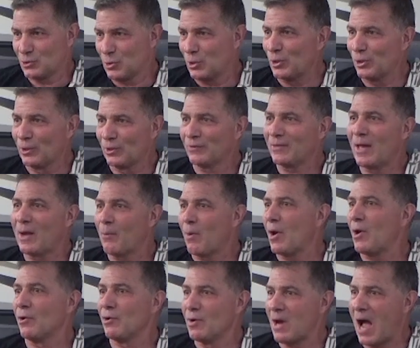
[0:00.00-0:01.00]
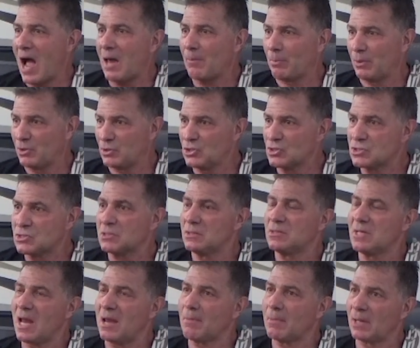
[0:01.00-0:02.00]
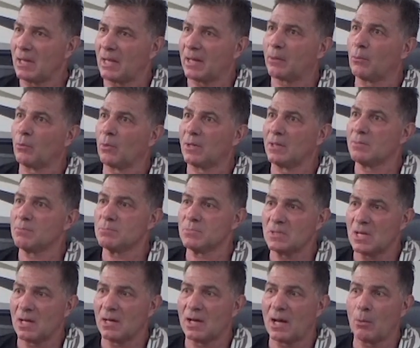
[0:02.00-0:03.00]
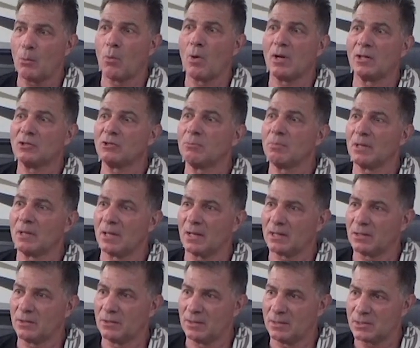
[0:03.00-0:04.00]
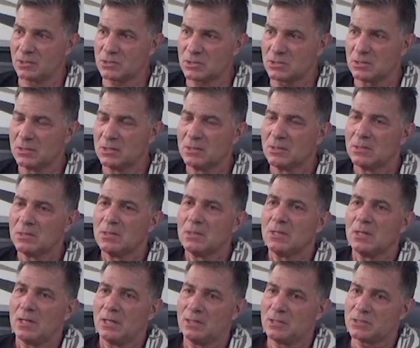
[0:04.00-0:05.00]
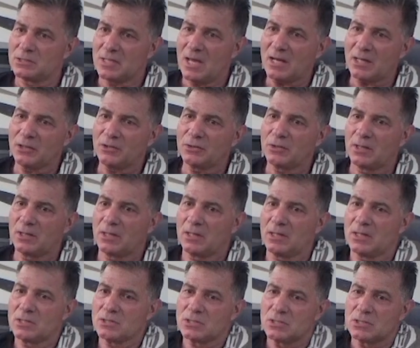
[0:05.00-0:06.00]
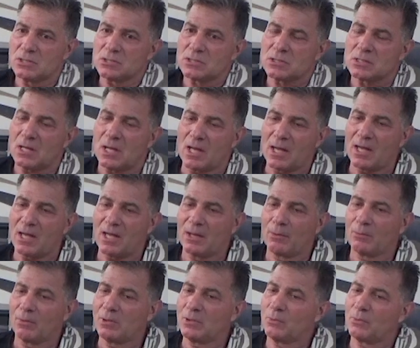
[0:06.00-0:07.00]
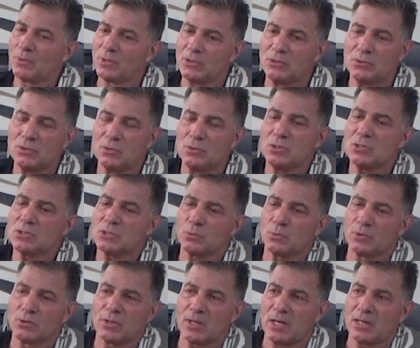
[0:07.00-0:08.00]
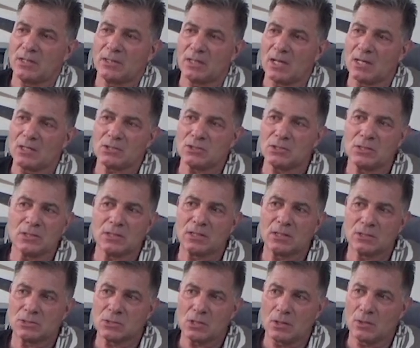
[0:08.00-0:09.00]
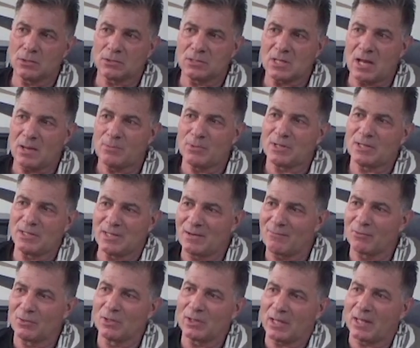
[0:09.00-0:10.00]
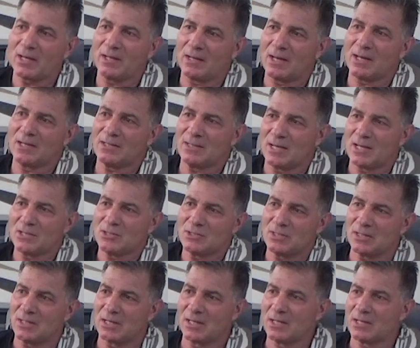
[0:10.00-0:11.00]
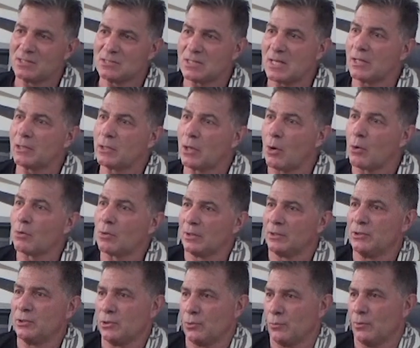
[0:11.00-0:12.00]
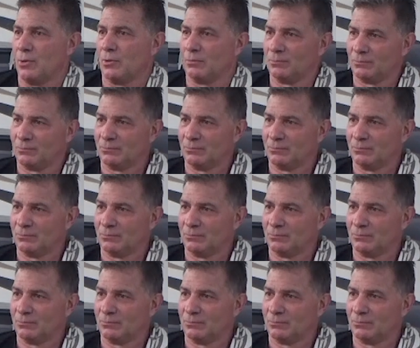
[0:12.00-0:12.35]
going to look that way or not, but just name it. Like, when I'm done, I want it to be like this. And the second thing is and we do this with ADHD kids all the time. You can never look at an ADHD kid and say, go clean your room.